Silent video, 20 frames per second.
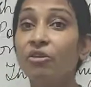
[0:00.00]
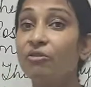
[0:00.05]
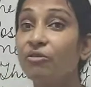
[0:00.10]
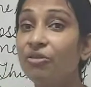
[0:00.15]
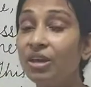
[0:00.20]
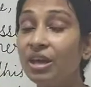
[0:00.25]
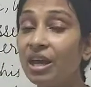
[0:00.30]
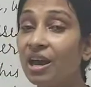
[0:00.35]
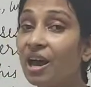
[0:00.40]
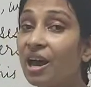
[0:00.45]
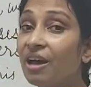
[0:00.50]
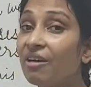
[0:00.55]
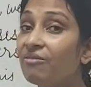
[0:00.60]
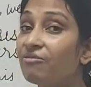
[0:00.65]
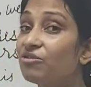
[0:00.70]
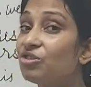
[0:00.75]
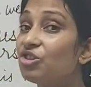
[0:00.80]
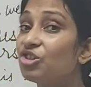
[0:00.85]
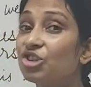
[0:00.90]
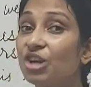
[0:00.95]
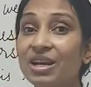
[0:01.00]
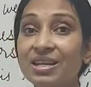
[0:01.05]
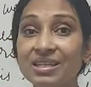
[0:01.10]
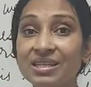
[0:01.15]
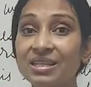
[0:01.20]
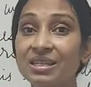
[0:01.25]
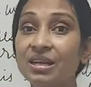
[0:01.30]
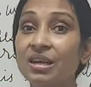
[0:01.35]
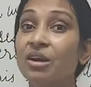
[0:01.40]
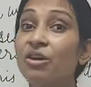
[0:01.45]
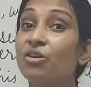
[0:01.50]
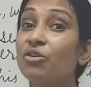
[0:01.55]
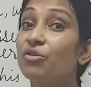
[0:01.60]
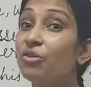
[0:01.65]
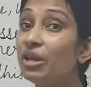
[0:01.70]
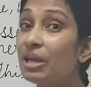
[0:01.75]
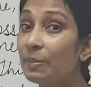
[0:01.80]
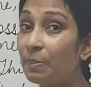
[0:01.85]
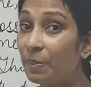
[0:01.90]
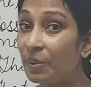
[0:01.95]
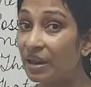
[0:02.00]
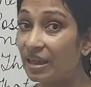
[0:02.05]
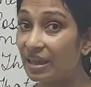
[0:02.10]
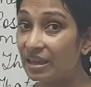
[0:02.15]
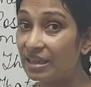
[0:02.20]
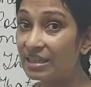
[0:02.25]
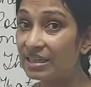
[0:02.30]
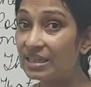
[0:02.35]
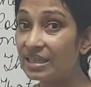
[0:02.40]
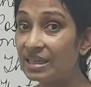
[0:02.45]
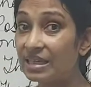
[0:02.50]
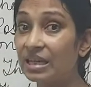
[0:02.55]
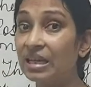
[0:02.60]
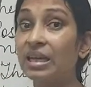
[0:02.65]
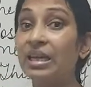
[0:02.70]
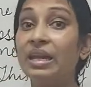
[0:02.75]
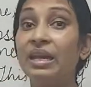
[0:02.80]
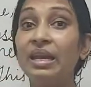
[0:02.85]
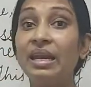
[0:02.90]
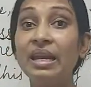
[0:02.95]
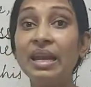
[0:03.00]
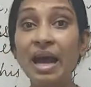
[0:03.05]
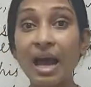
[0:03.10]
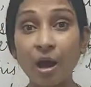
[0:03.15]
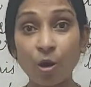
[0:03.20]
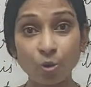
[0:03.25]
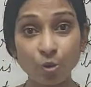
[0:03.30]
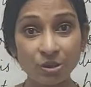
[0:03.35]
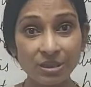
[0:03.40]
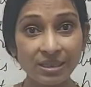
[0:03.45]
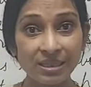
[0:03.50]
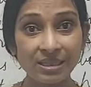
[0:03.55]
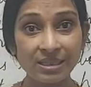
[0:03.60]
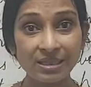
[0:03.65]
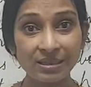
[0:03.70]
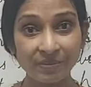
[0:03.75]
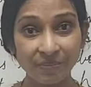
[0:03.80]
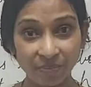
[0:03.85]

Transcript: We have just replaced nouns,